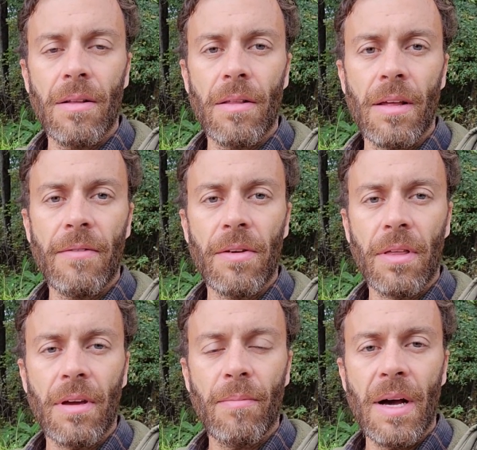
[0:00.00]
if you
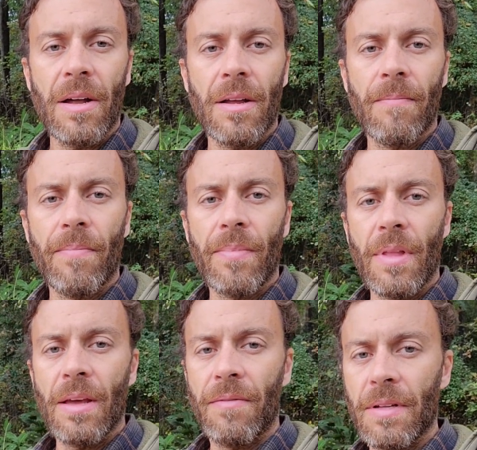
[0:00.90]
think about it,
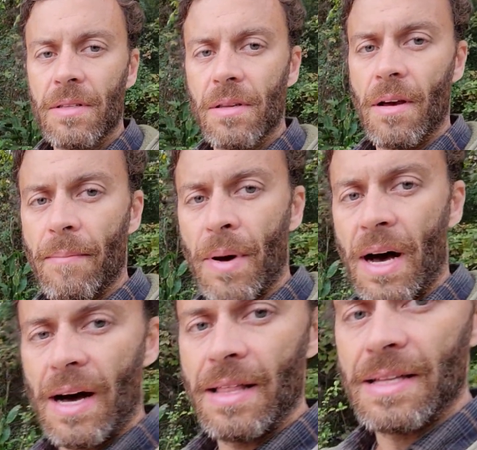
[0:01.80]
if it's a
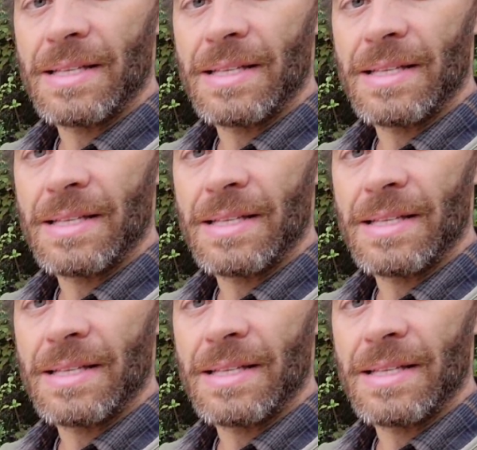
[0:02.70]
pot that's